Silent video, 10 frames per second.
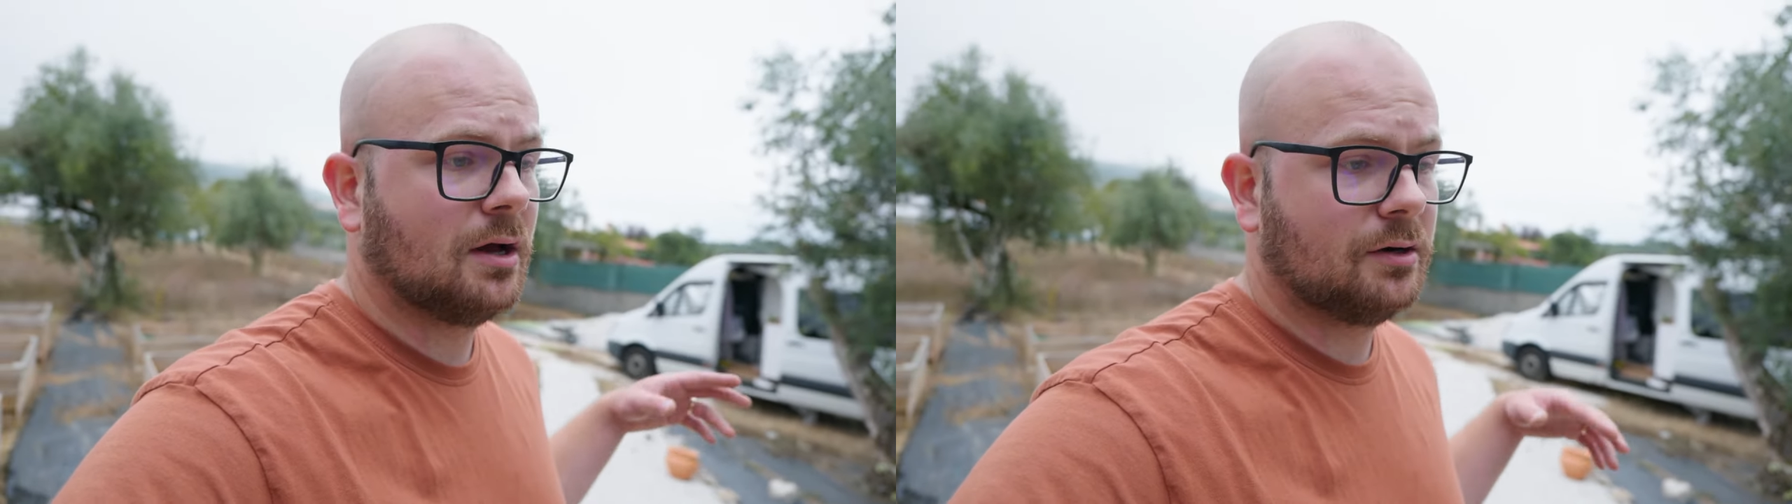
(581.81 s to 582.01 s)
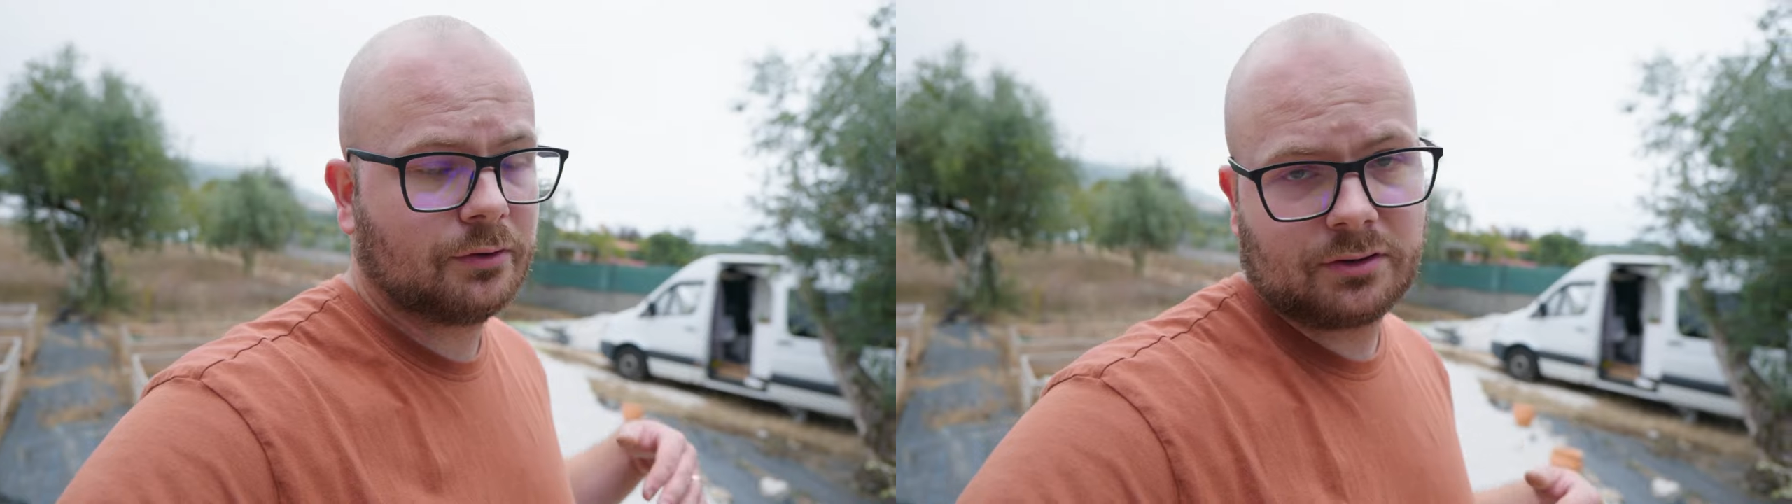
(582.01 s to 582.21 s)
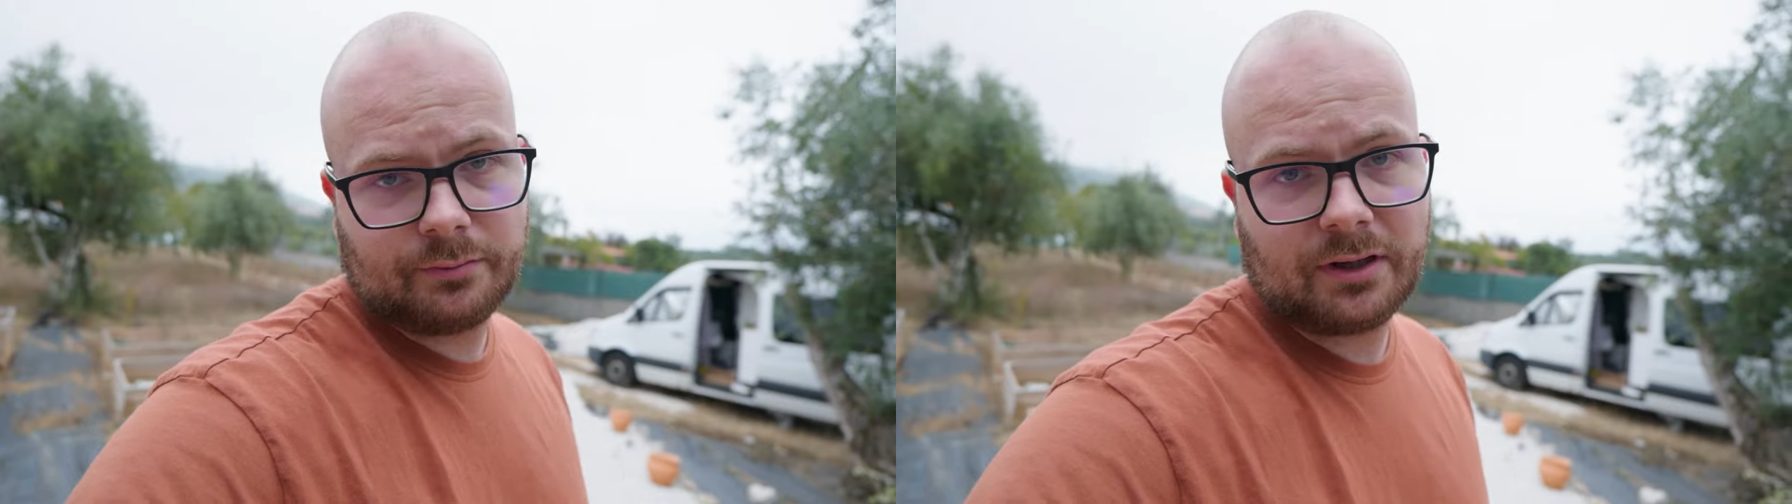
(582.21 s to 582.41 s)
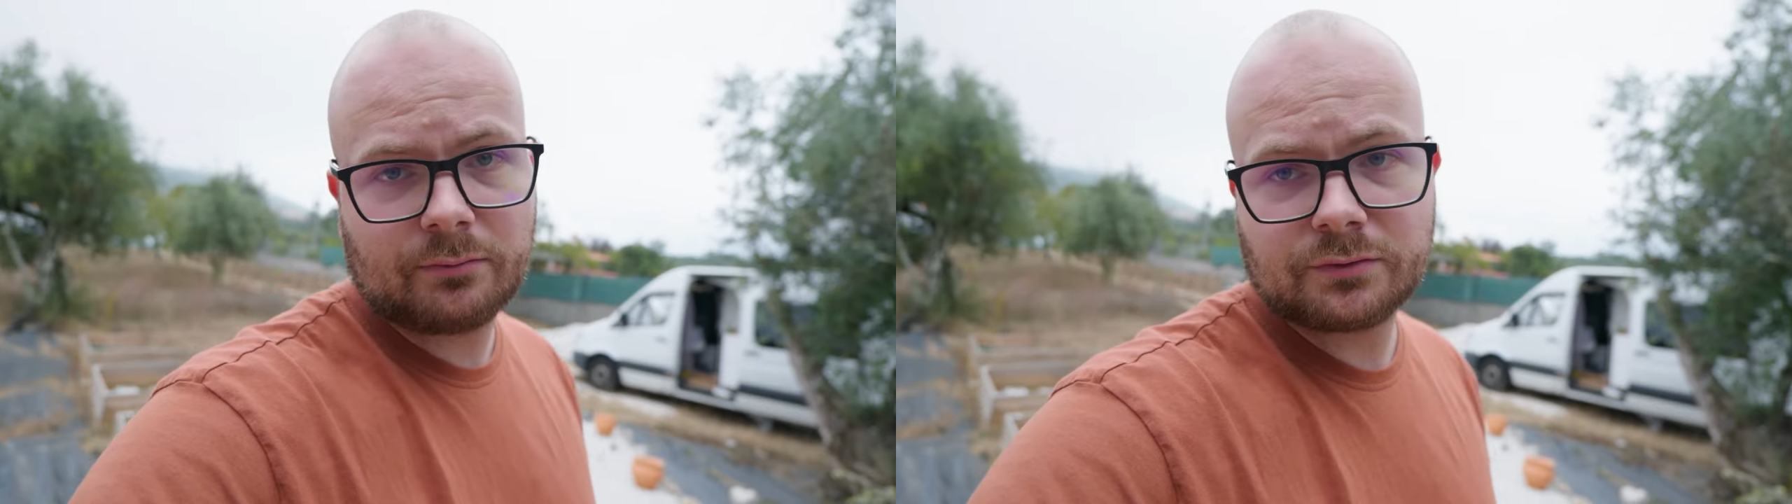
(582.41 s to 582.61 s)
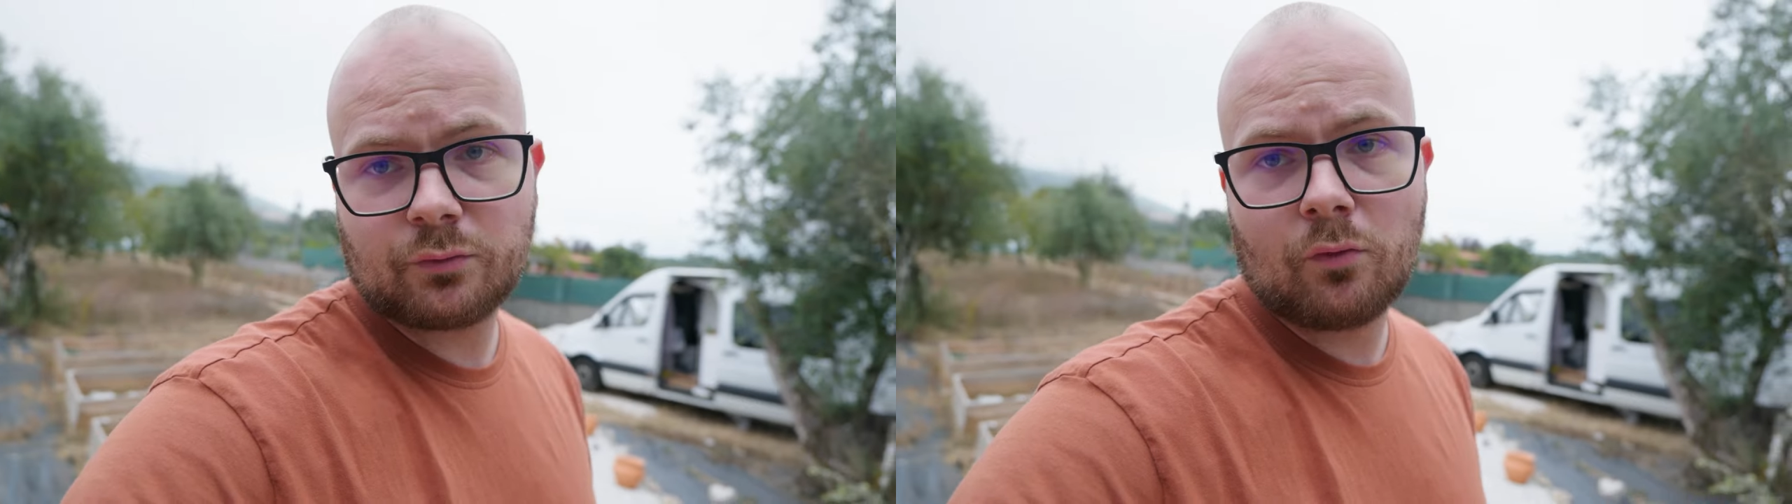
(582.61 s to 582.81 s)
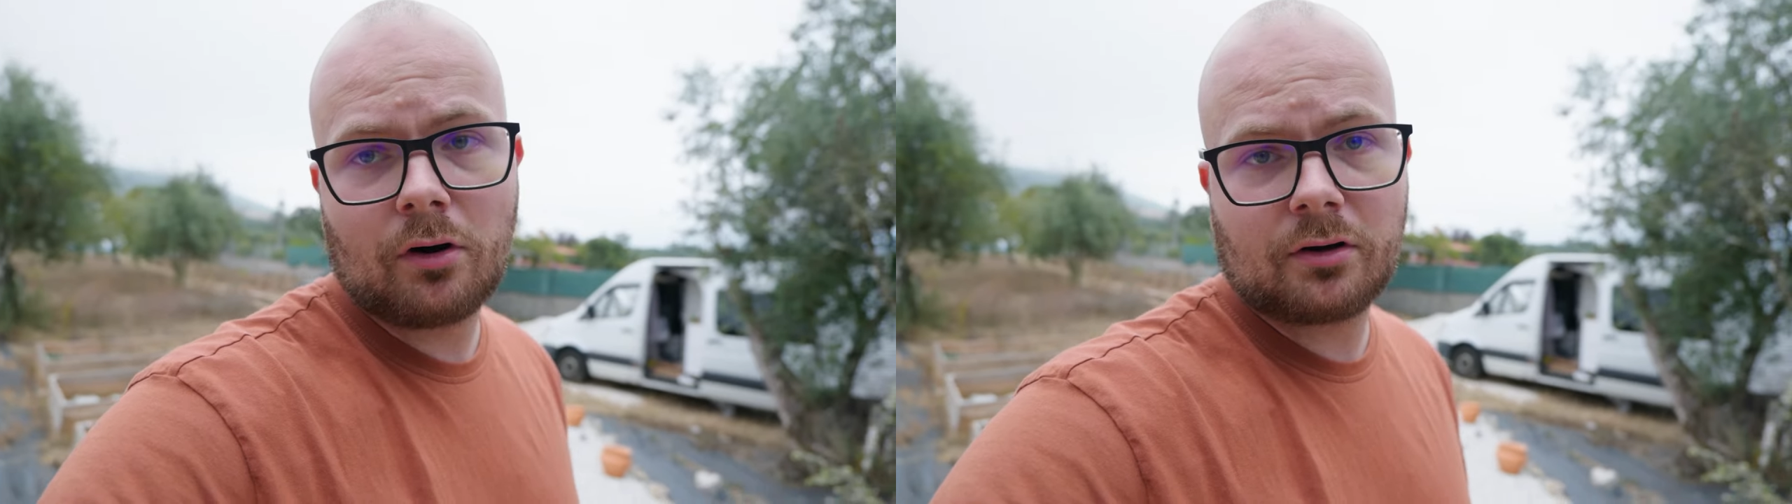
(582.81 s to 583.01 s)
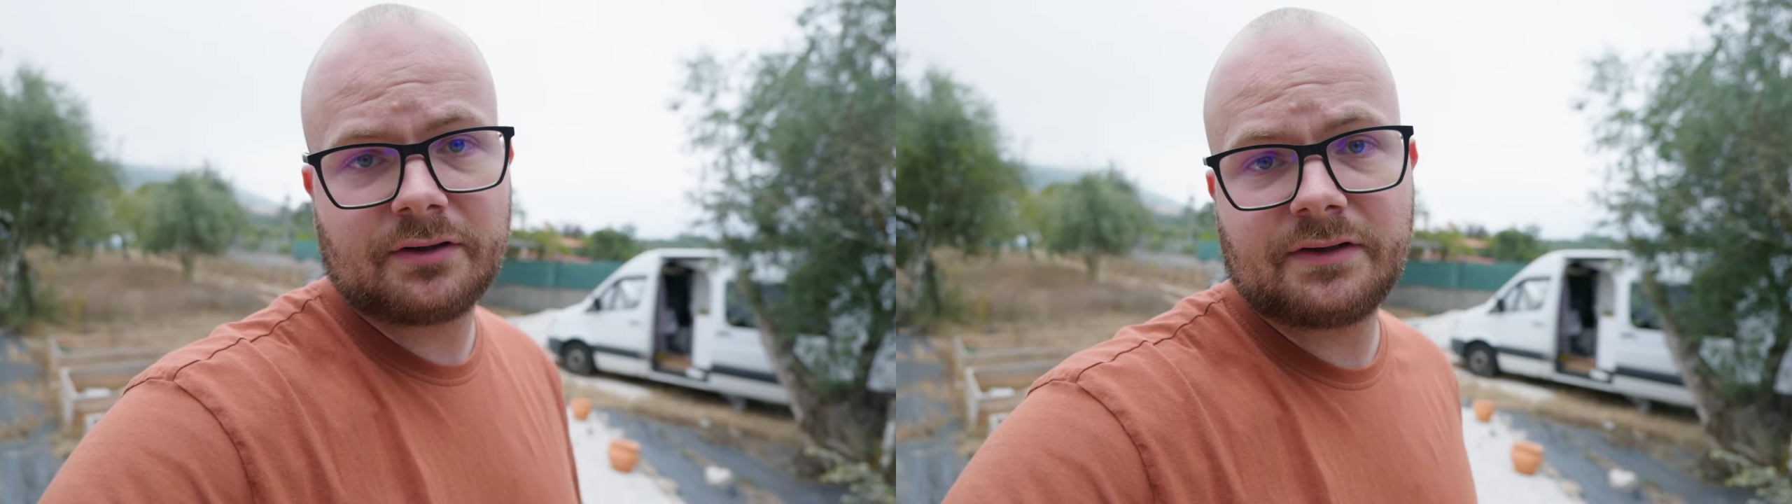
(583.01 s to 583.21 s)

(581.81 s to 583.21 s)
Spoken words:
and we're going to be able to walk on